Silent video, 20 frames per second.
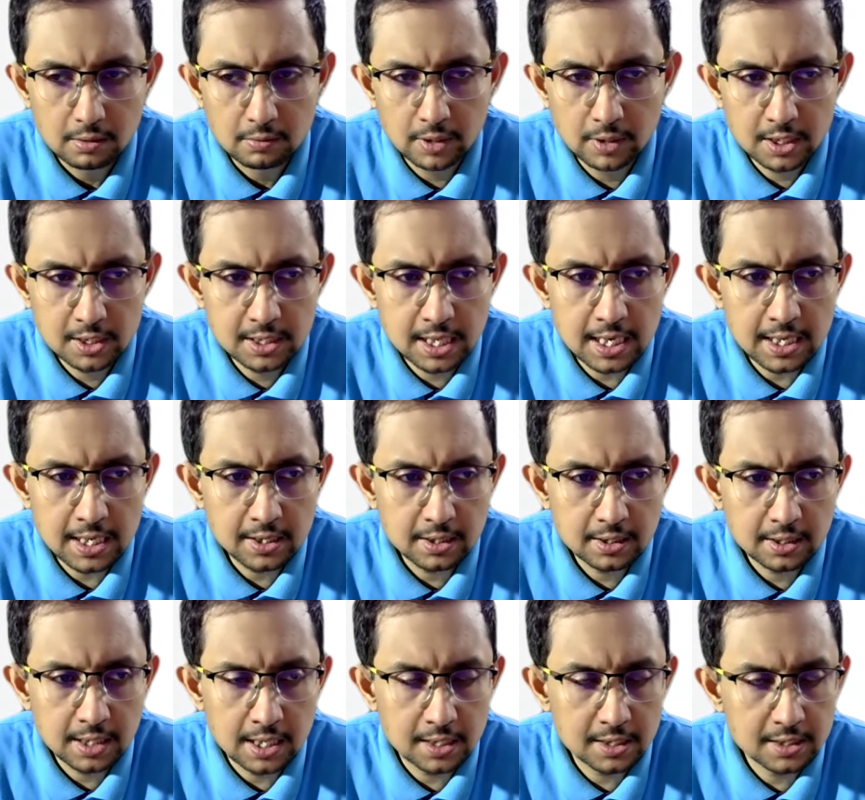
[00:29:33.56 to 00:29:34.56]
What is that?
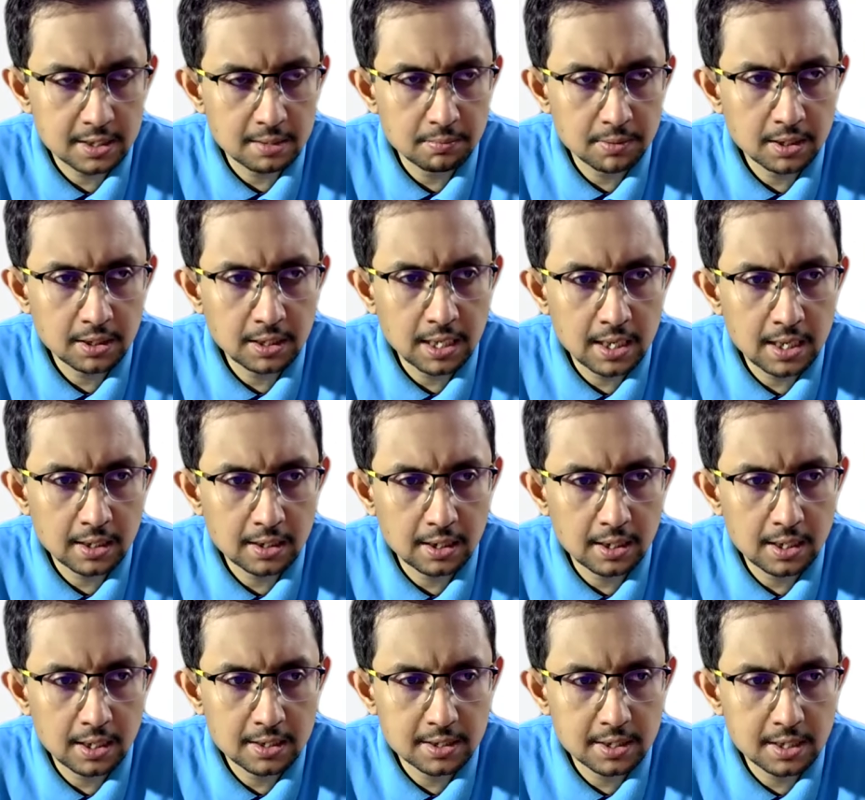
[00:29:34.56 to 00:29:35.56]
That's something like
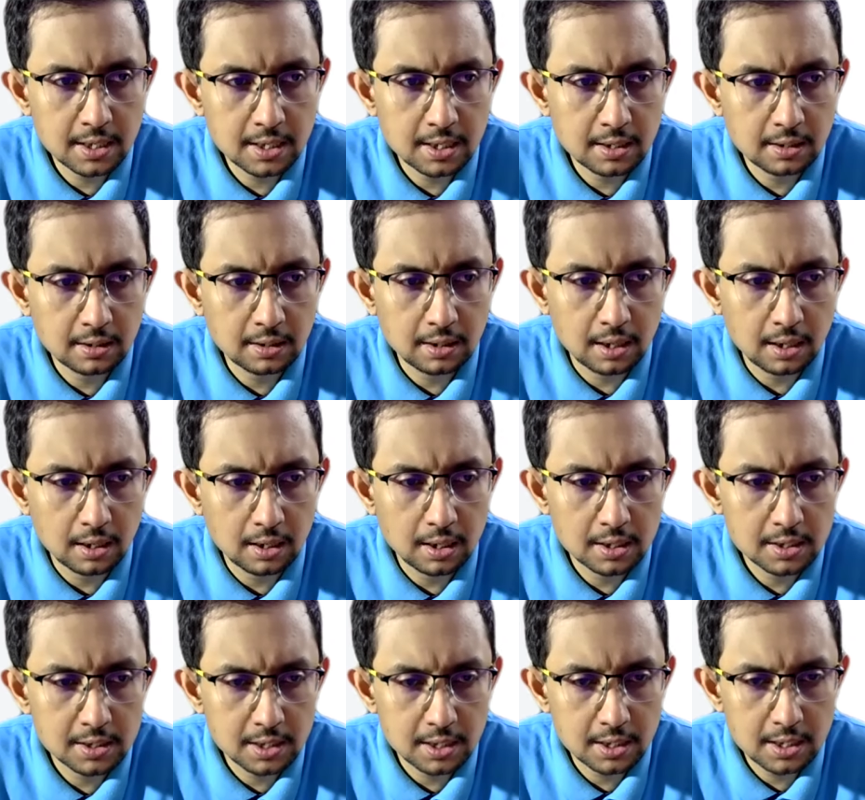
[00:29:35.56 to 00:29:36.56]
it's
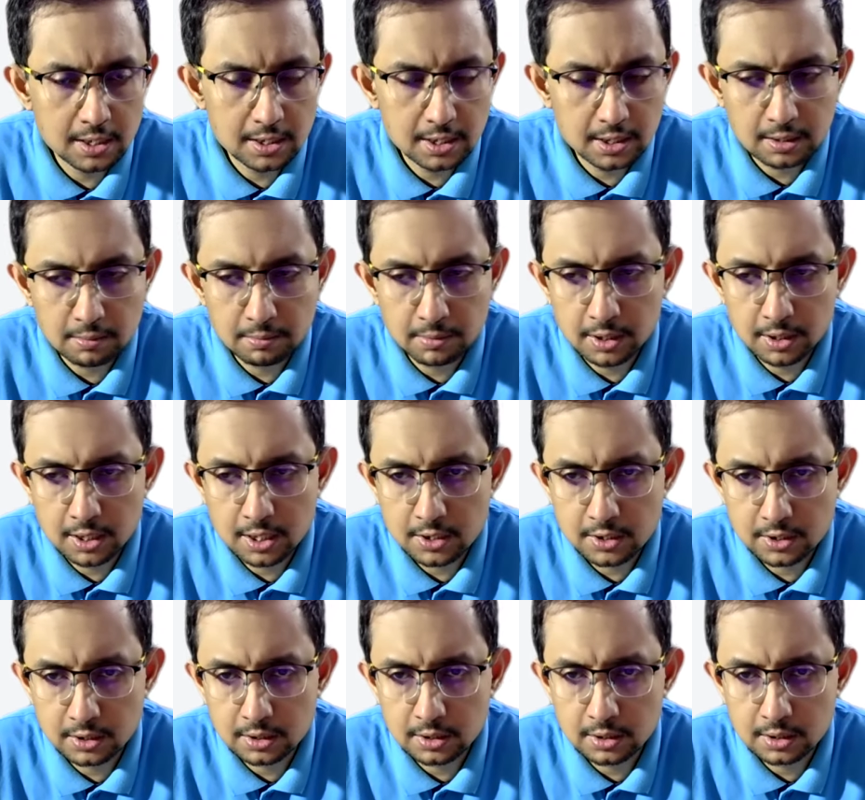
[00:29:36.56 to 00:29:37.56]
a
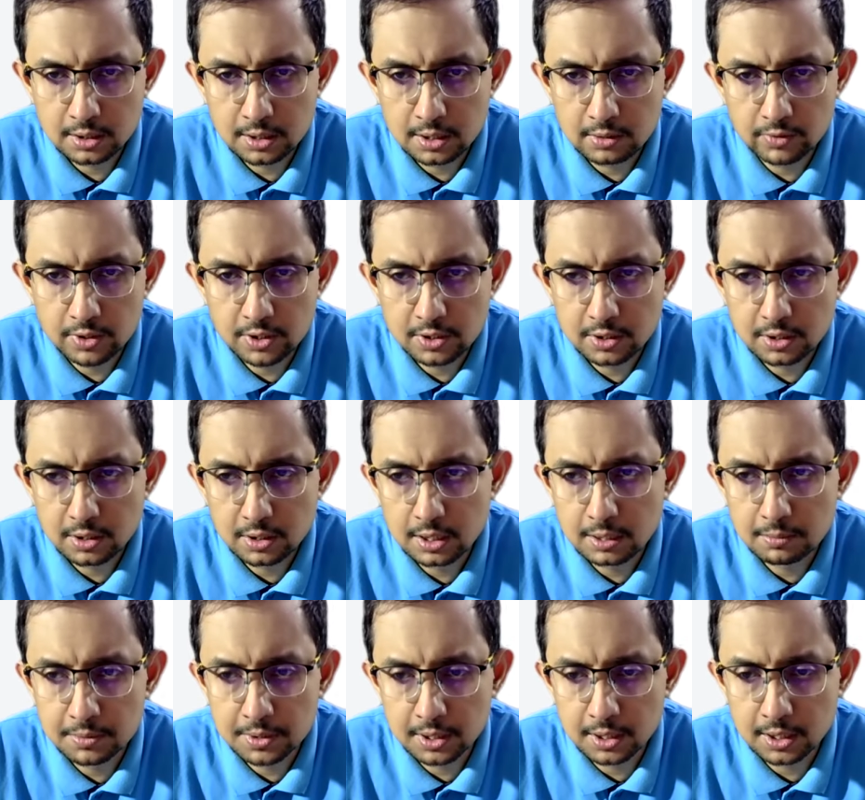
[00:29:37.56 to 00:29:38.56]
communication which
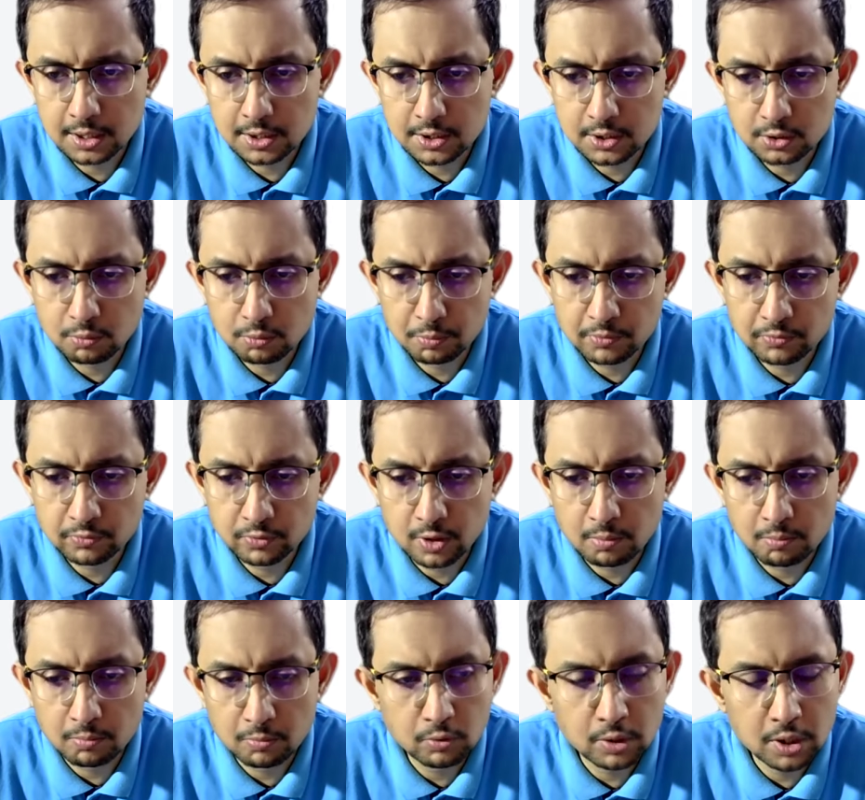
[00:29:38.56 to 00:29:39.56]
keeps the connection open
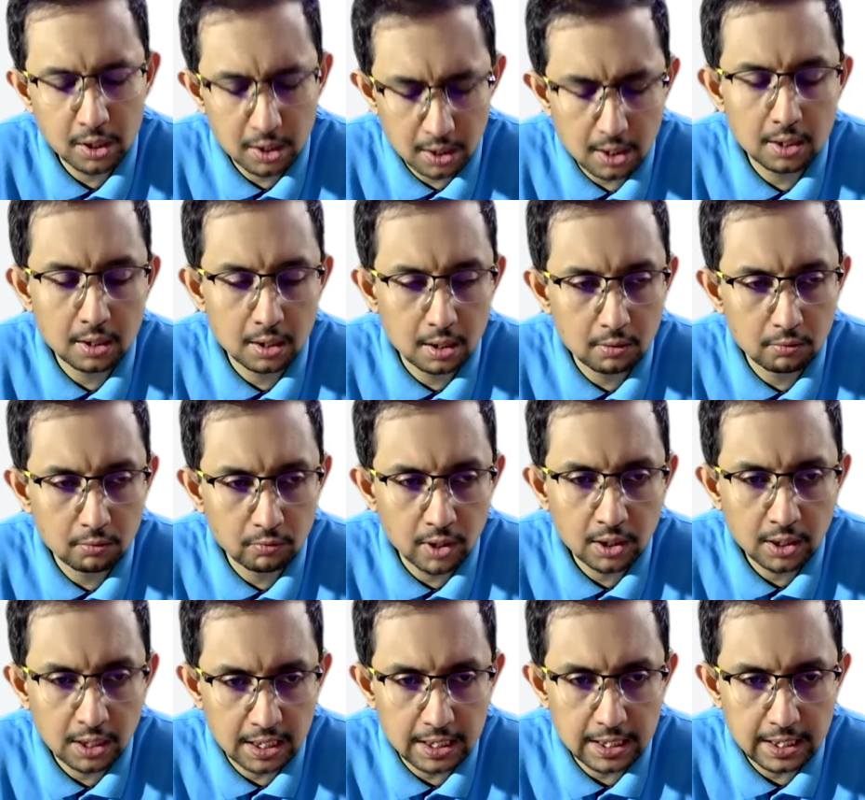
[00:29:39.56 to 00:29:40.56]
from
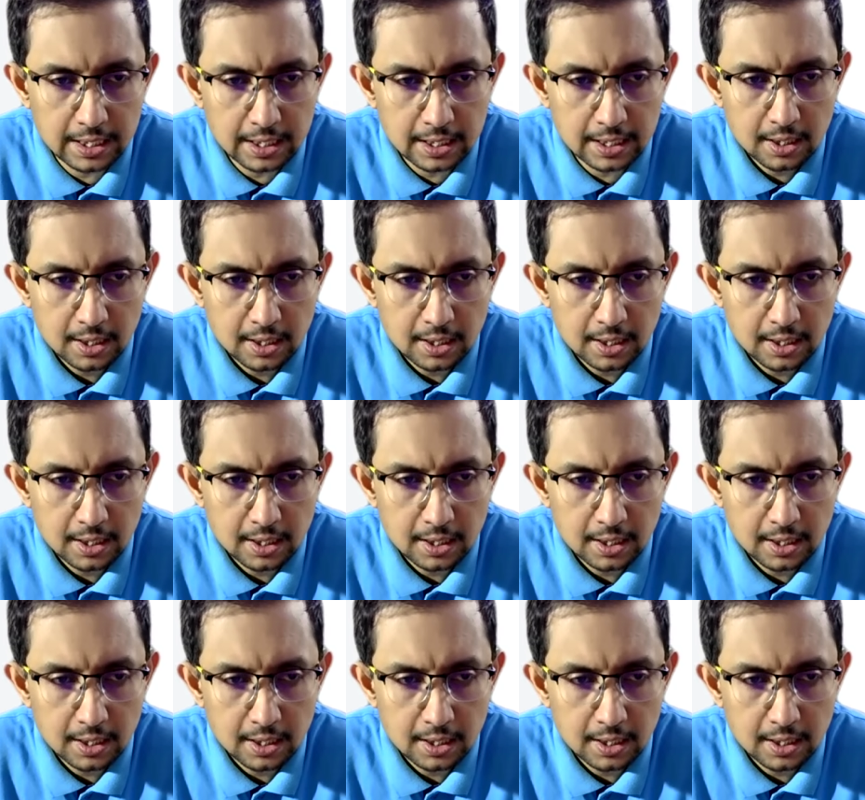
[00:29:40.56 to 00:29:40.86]
one end,